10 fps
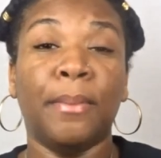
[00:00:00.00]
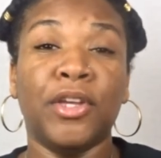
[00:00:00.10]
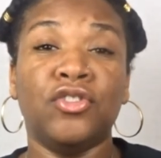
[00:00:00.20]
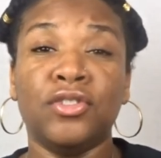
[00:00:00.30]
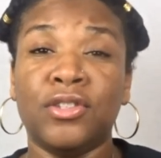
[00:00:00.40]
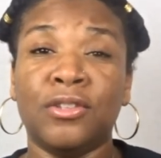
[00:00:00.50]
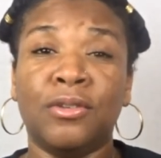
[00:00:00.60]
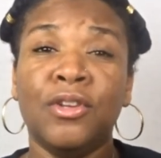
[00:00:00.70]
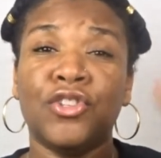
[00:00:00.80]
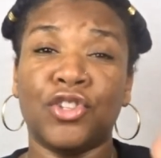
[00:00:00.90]
Make sure
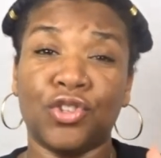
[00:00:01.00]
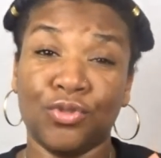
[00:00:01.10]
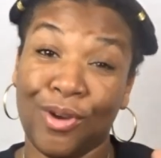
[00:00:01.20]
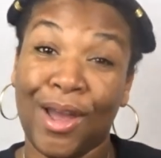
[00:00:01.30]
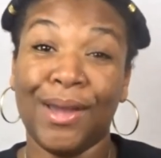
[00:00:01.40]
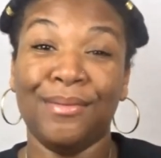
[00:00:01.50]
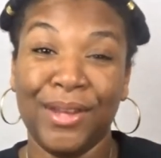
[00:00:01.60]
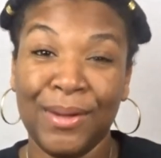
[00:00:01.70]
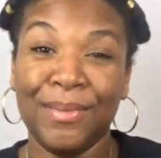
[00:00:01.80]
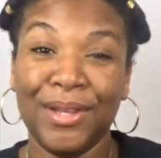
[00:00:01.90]
to subscribe
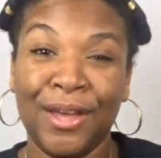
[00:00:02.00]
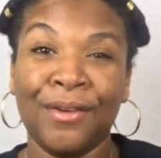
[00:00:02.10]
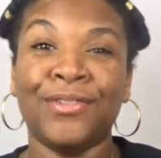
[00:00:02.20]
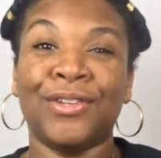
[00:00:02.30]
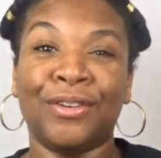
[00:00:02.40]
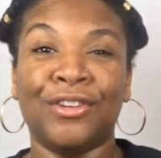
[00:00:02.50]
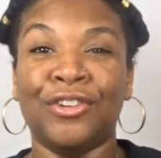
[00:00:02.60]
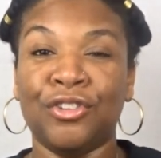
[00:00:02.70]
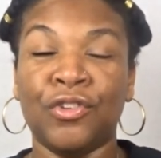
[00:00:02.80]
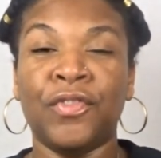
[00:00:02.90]
down below. Turn on
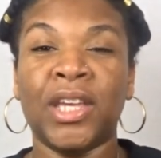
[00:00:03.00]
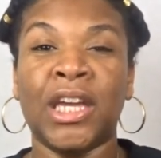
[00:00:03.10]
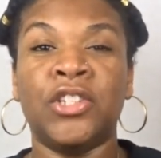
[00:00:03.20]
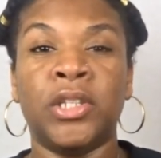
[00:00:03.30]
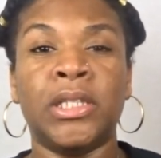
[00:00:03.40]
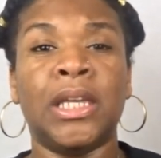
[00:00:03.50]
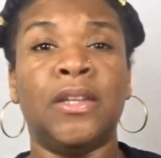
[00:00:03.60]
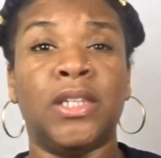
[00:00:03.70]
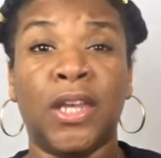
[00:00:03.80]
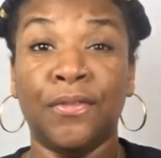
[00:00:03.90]
your notifications,
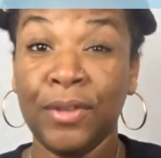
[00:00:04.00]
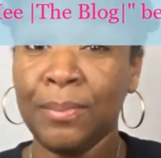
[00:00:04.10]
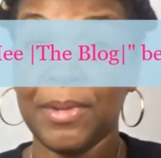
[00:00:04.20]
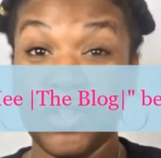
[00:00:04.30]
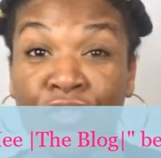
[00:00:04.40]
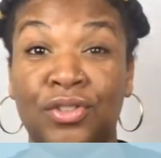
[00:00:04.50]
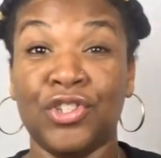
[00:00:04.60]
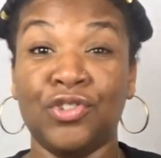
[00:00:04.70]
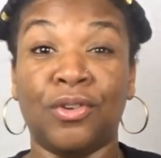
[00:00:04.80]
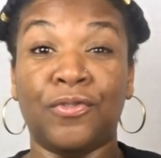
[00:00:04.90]
and definitely make sure
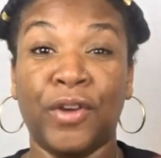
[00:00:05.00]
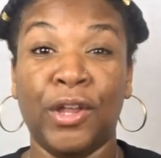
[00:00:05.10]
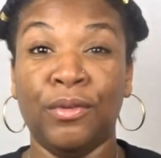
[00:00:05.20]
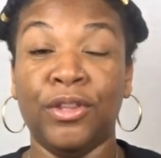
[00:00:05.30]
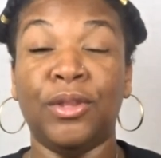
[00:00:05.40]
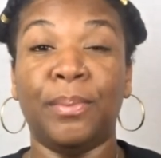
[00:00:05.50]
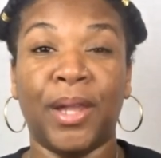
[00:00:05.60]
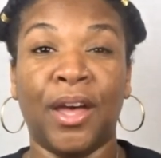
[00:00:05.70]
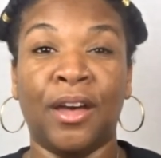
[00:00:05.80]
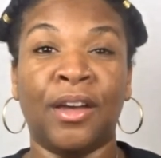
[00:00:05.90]
that you are following the
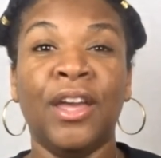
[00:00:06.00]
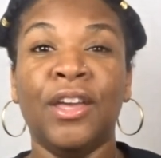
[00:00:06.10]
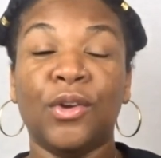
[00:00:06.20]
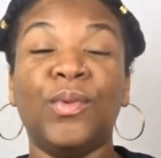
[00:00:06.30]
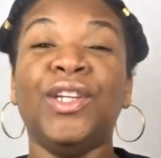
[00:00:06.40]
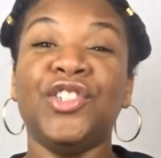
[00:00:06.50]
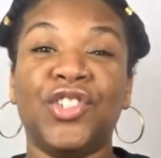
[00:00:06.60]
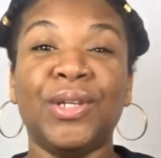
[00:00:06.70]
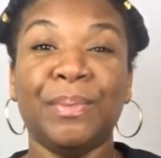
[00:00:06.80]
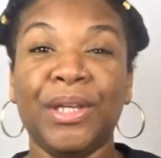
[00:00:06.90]
blog,
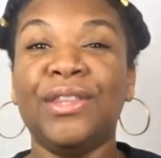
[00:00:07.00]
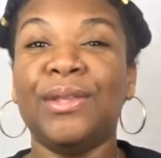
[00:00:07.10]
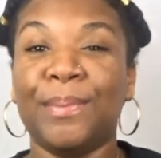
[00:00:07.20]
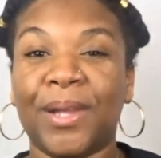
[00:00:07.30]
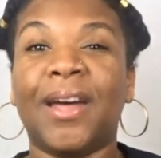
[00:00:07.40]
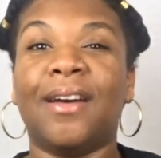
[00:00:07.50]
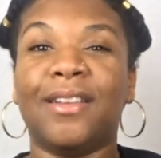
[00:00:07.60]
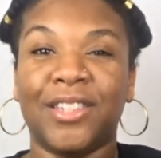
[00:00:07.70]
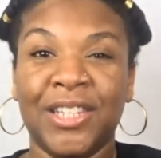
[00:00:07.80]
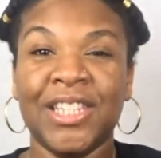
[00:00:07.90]
QueenSheeMee, the
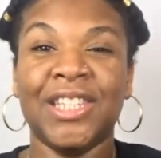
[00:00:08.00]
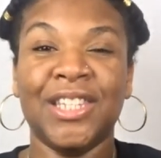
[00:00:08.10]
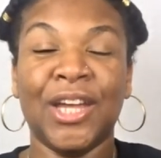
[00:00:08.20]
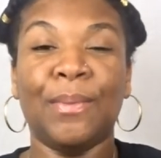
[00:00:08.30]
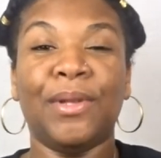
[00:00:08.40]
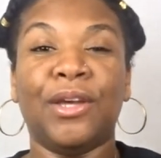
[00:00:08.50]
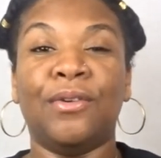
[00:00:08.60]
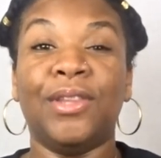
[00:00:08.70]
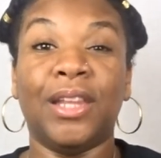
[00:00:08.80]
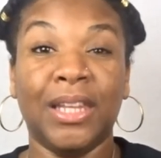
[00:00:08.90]
blog listed down below.
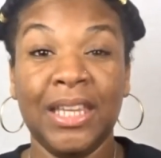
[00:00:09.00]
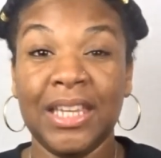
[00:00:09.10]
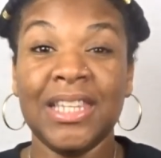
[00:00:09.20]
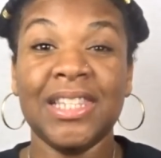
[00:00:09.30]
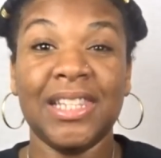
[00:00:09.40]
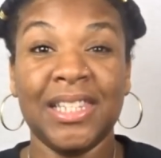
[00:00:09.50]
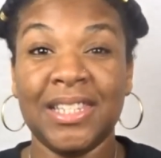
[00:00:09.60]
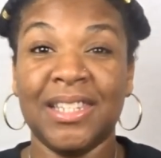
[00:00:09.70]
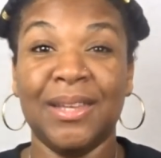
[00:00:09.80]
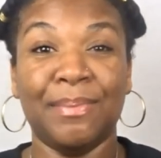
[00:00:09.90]
The link is
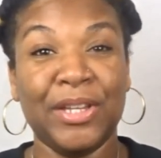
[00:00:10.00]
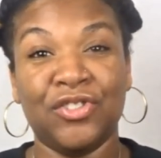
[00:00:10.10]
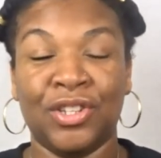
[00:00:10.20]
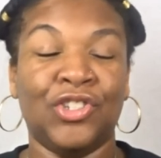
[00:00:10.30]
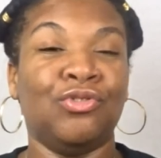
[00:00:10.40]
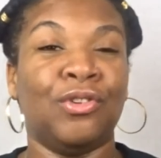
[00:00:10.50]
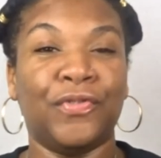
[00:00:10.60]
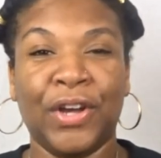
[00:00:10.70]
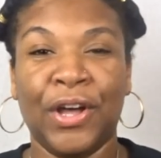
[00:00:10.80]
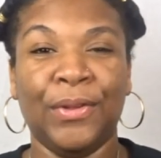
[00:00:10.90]
listed. Make sure that you are
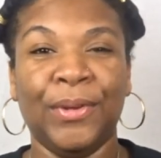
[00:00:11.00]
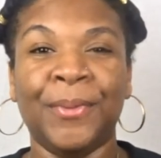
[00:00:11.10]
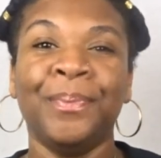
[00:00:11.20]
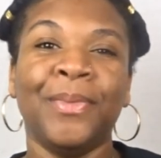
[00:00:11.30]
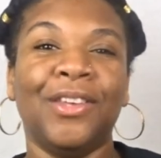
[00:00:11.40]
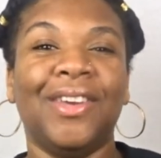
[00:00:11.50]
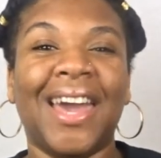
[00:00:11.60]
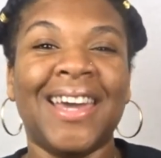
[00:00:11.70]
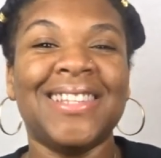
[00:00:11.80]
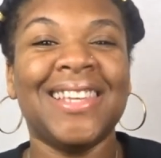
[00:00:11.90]
following, you
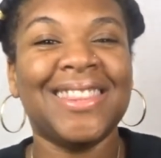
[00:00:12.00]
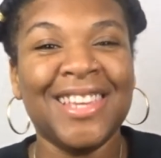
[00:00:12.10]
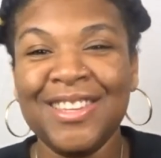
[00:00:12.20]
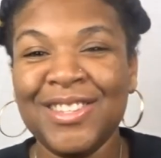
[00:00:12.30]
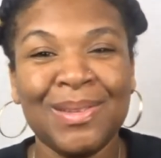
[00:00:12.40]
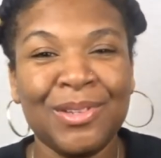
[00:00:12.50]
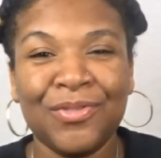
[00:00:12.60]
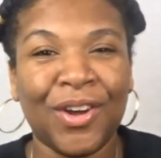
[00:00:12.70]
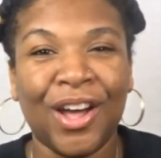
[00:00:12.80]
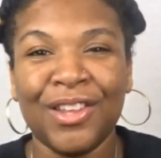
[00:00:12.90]
guys. And thank you so much
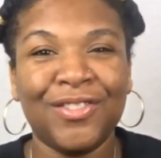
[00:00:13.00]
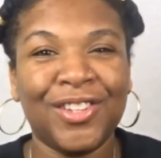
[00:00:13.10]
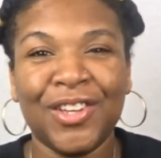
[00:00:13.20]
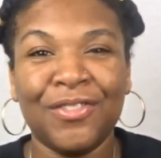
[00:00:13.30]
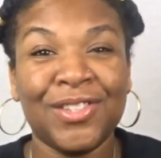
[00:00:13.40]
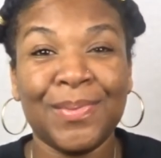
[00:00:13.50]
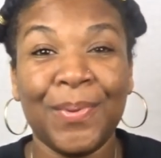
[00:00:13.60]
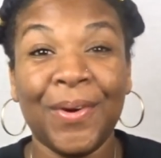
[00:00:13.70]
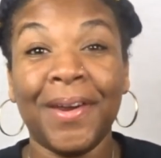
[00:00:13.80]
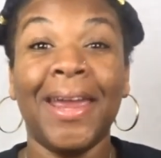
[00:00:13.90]
for all of your love and
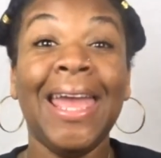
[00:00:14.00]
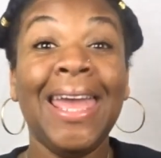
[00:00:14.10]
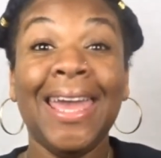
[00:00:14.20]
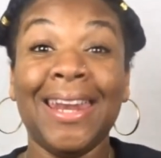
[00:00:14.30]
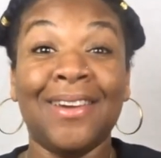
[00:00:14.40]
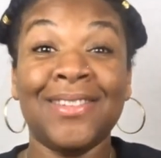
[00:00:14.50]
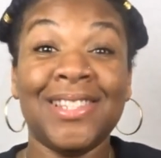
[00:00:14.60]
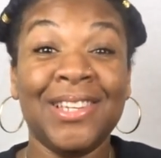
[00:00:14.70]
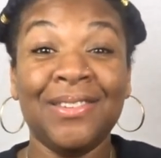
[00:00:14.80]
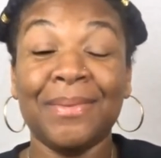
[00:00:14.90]
support. And I will
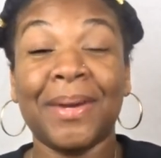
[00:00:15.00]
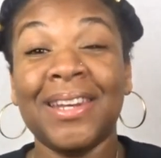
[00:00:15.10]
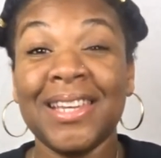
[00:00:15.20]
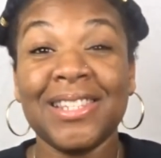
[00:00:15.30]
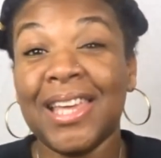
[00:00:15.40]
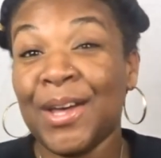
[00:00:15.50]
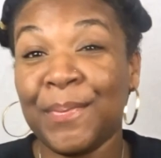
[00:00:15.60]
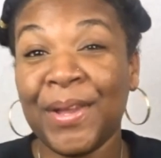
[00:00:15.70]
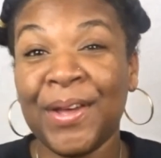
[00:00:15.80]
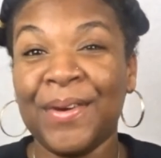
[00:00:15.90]
see you in my next
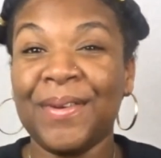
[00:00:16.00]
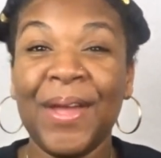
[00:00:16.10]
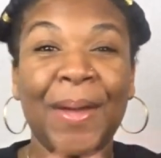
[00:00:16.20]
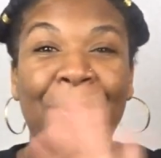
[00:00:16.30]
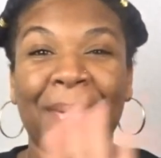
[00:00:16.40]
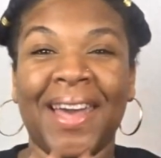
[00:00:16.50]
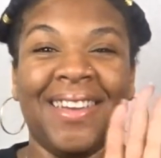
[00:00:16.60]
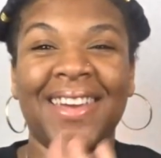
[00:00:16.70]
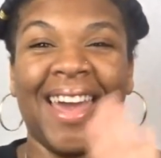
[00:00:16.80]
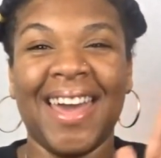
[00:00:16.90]
upload. Bye,
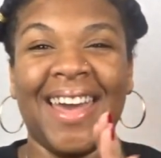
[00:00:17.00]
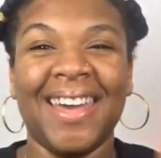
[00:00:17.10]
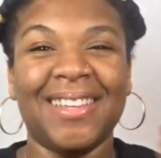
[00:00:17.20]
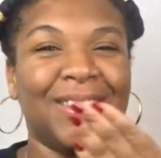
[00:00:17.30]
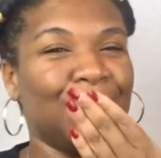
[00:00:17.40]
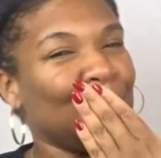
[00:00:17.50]
you guys.